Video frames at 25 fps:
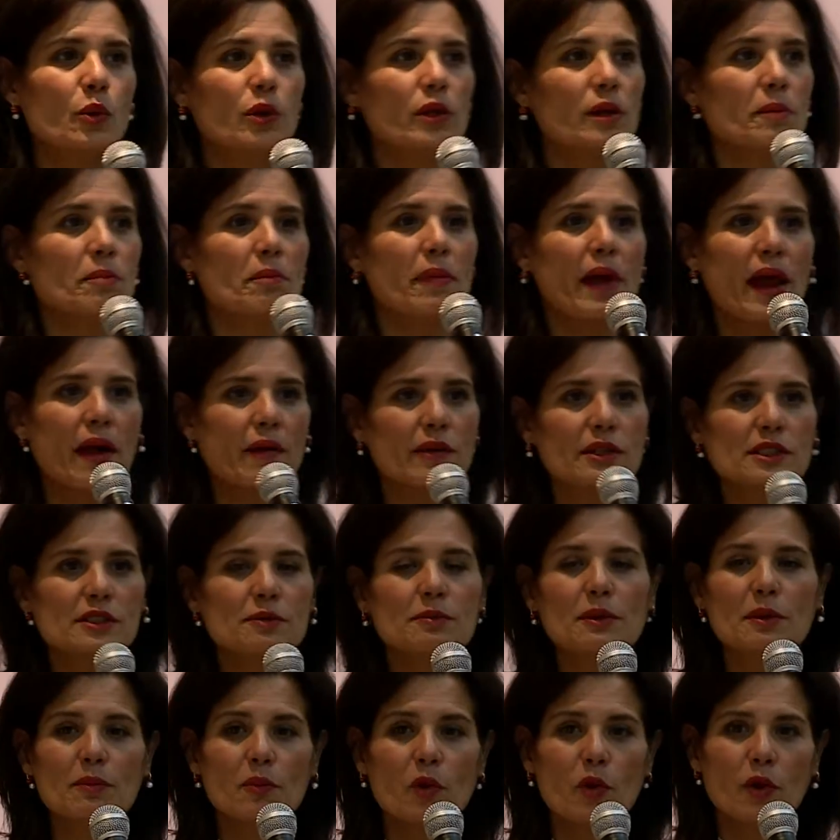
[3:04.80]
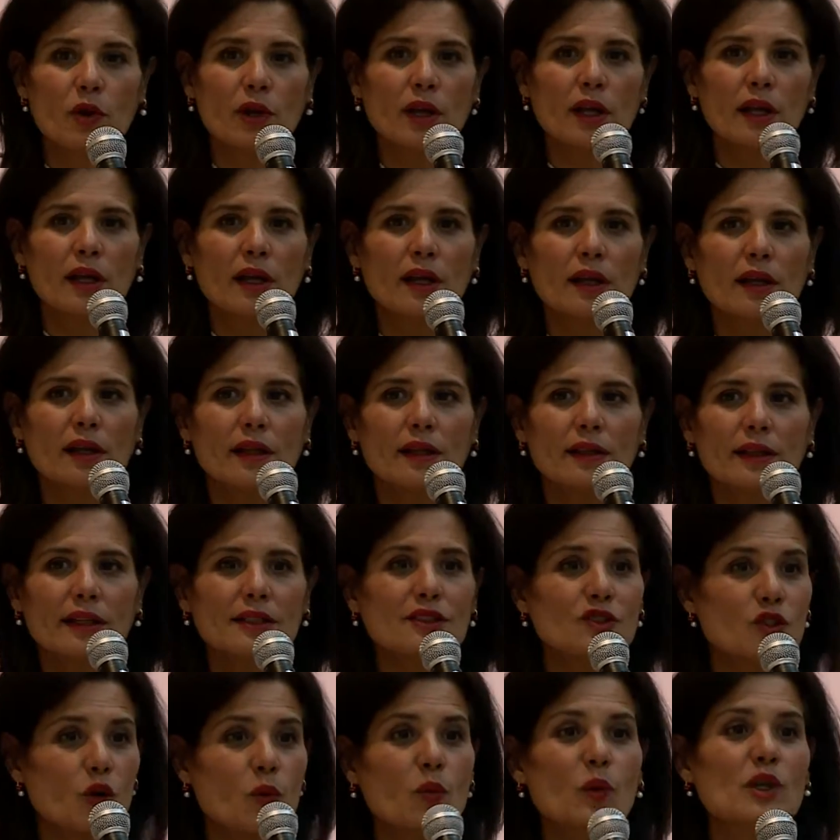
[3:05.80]
would embarrass me more than
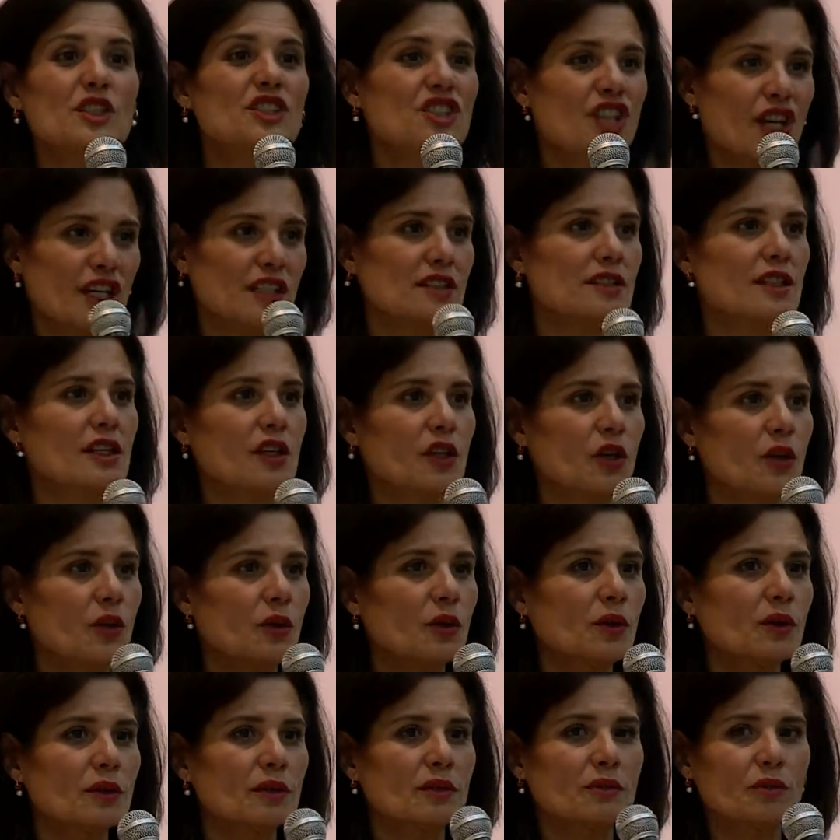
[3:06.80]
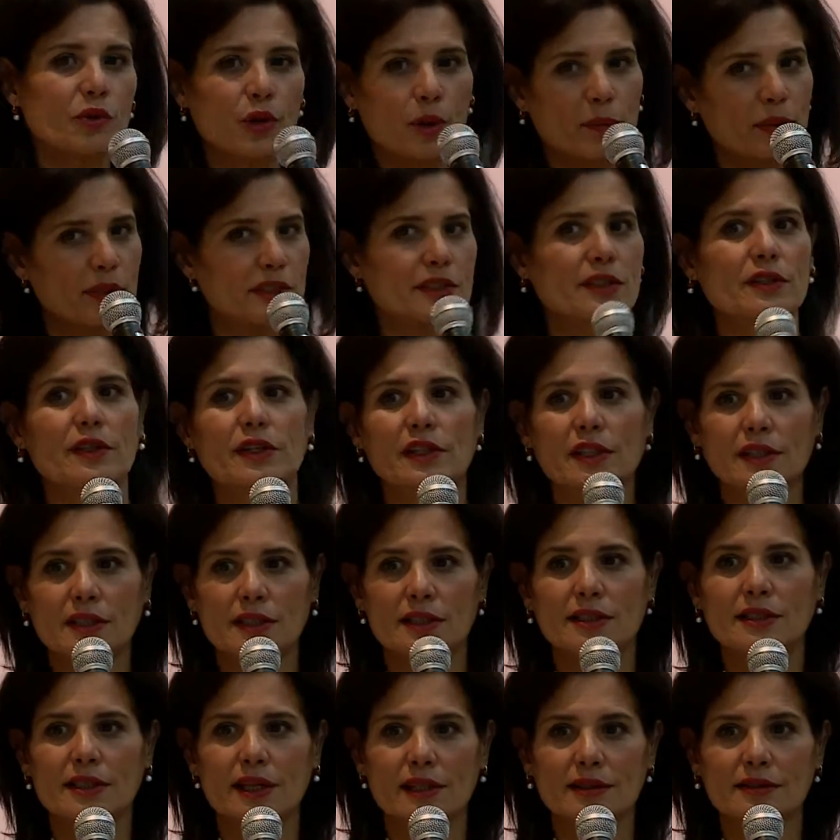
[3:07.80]
someone chasing you for a paternity
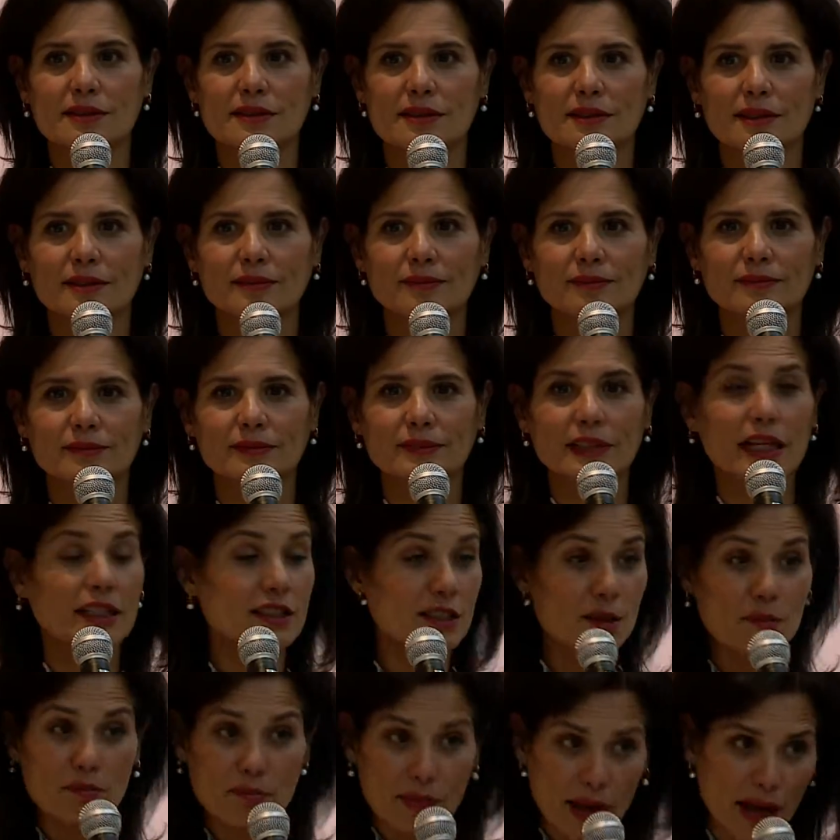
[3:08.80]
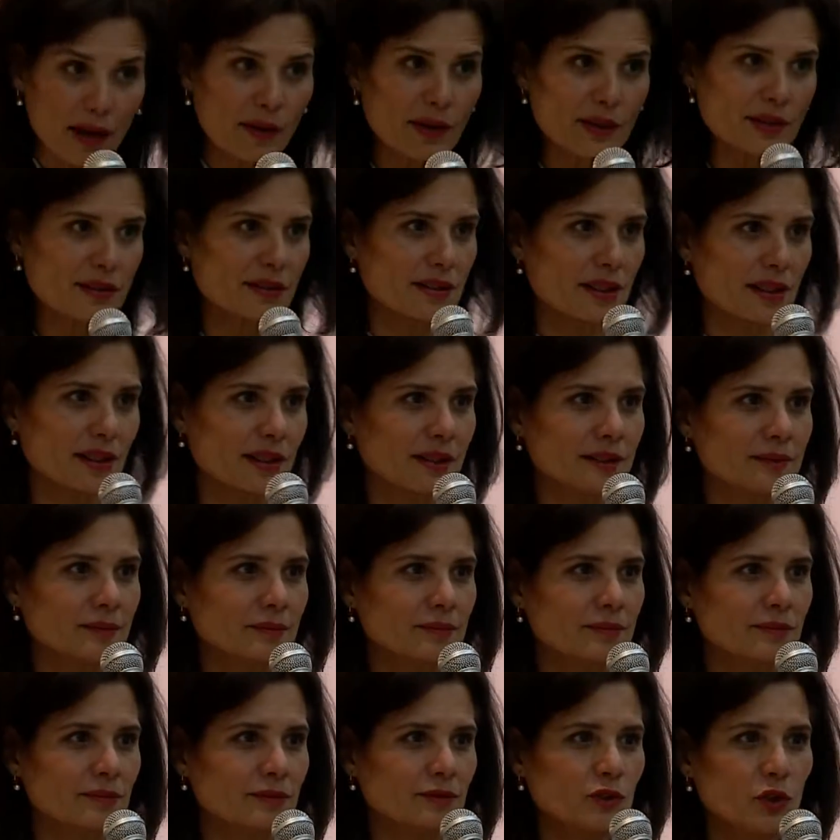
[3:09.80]
test. That's embarrassing.
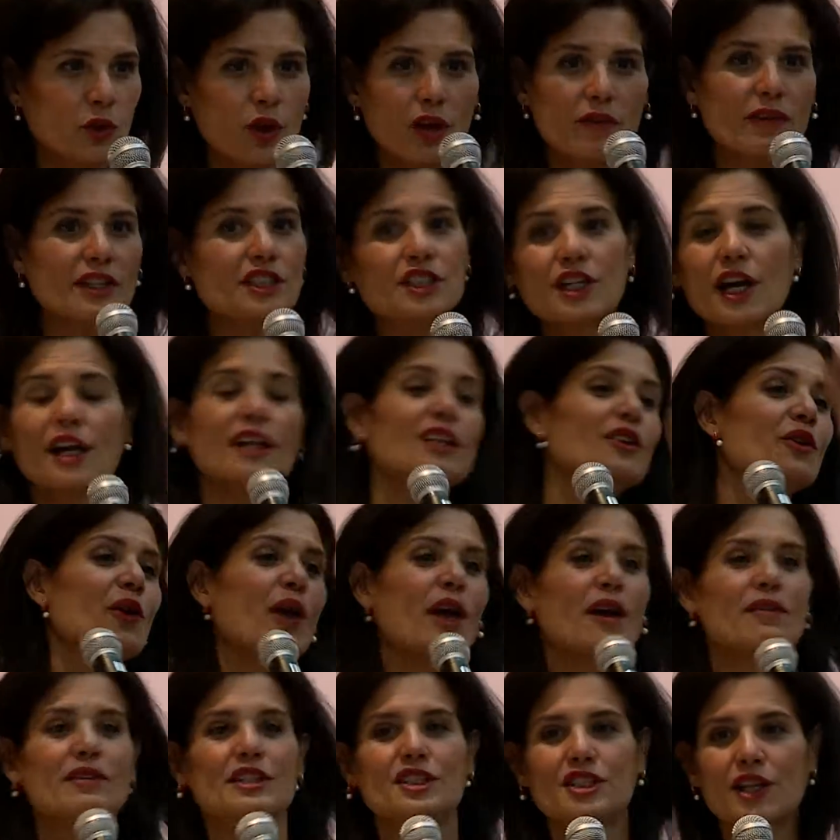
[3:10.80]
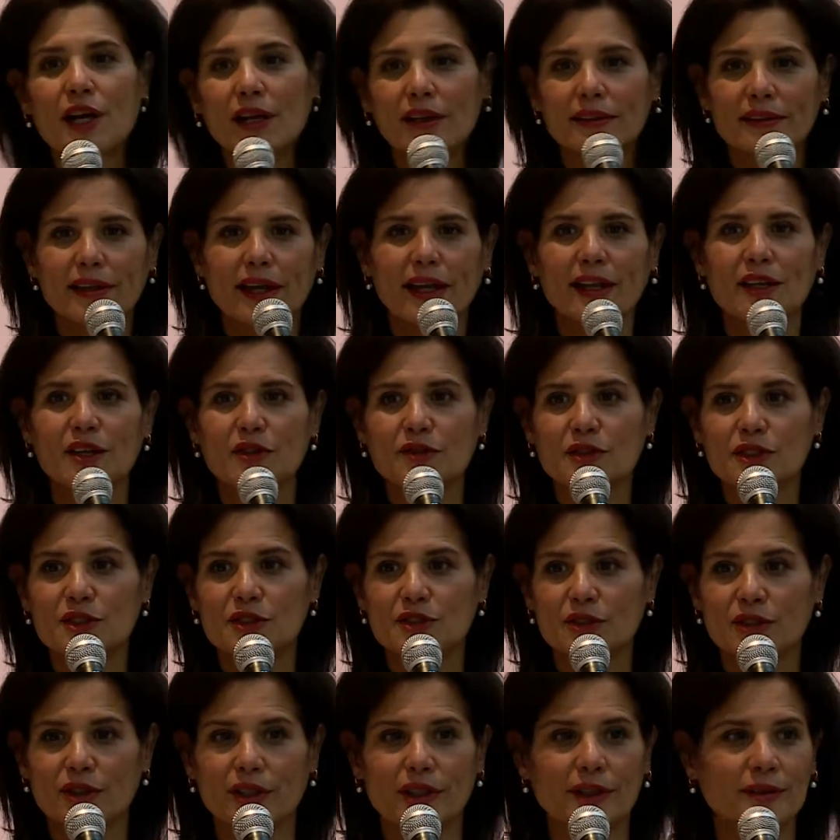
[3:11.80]
You have a child, end of the
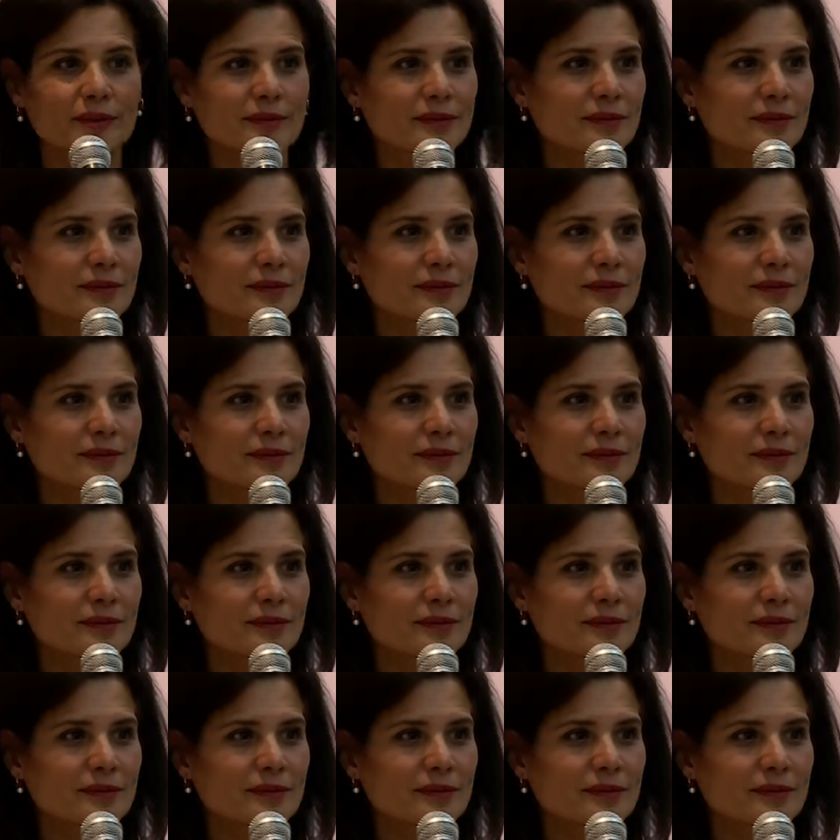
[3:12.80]
story.